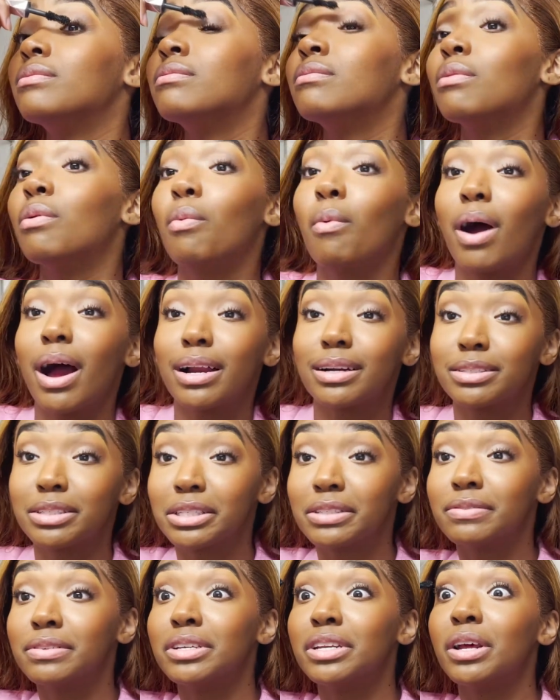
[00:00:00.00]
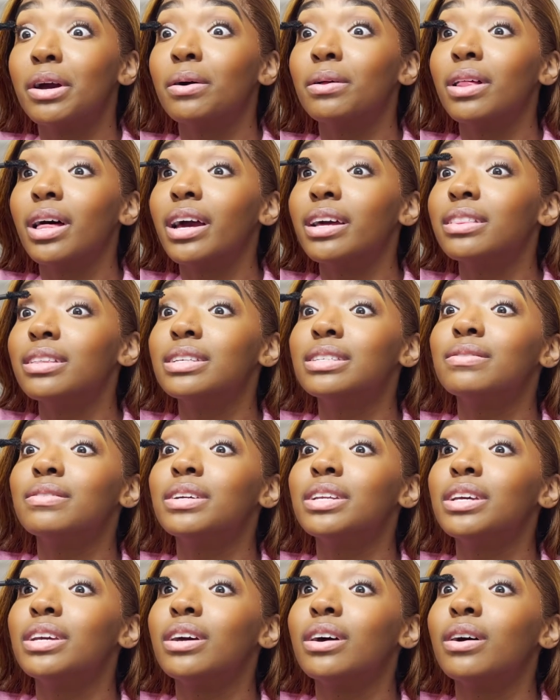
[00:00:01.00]
watch this video, like this
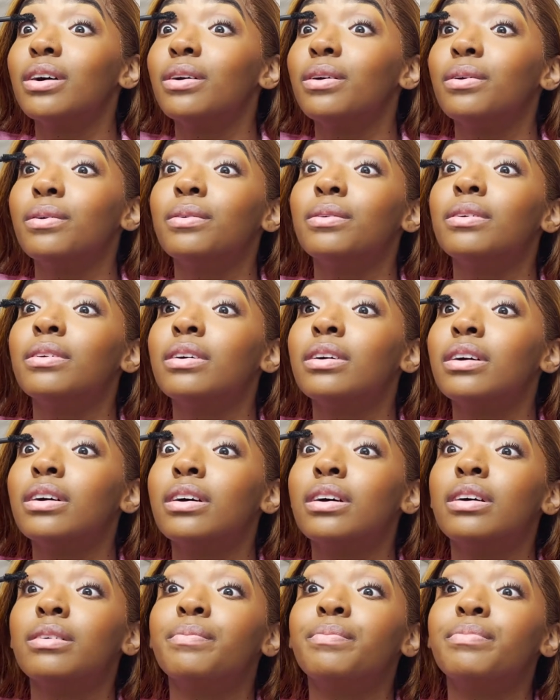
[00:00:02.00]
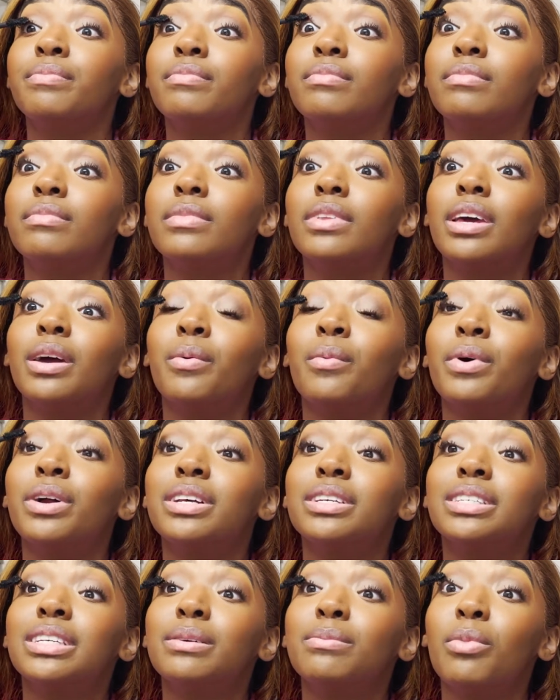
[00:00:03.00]
video, and want to
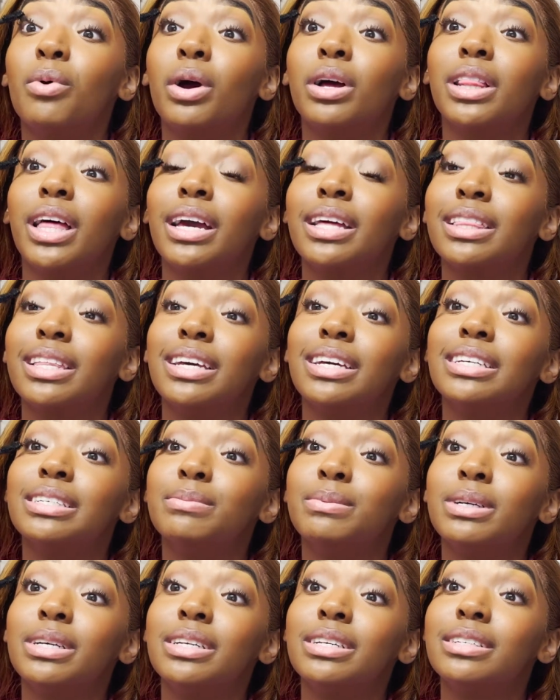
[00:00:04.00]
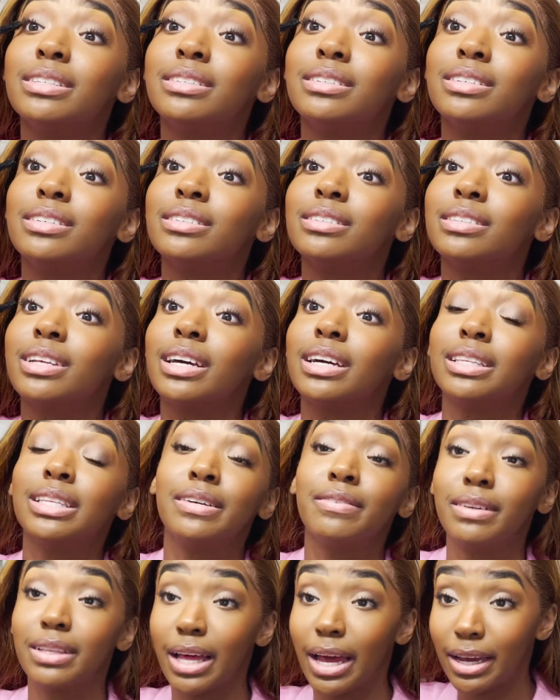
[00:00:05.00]
see more like this, please just like leave
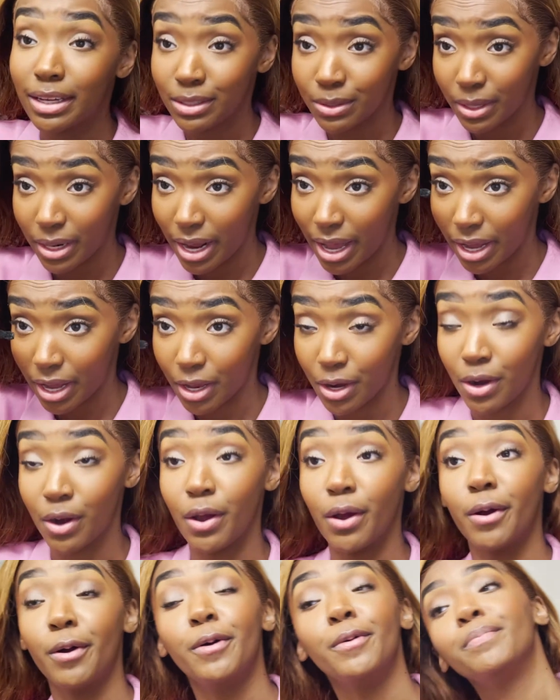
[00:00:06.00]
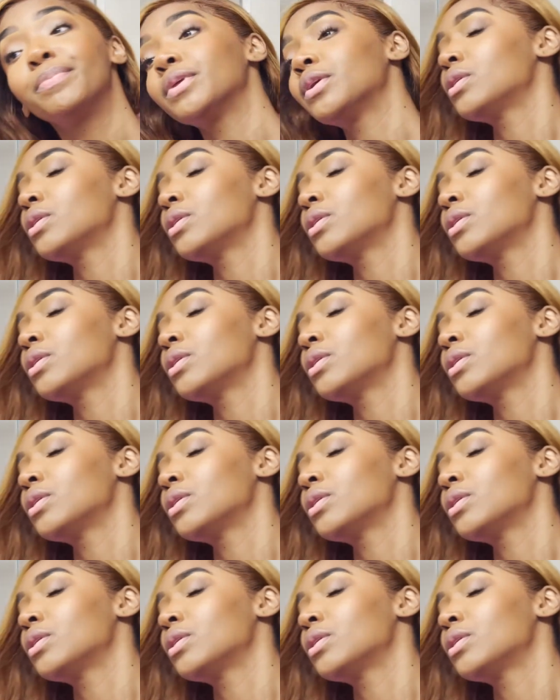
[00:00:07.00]
a like so that I can know,